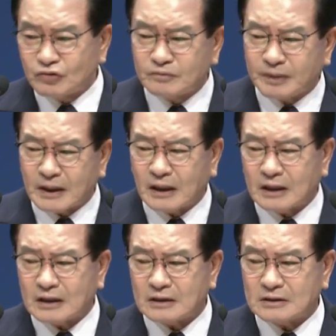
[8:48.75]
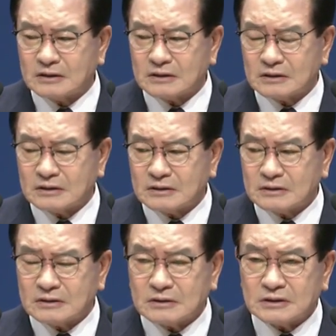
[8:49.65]
You'll have an
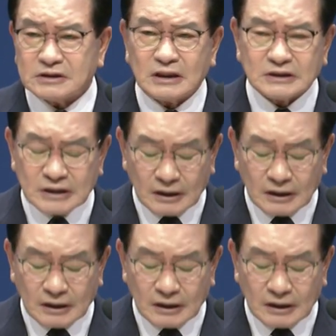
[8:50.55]
accident.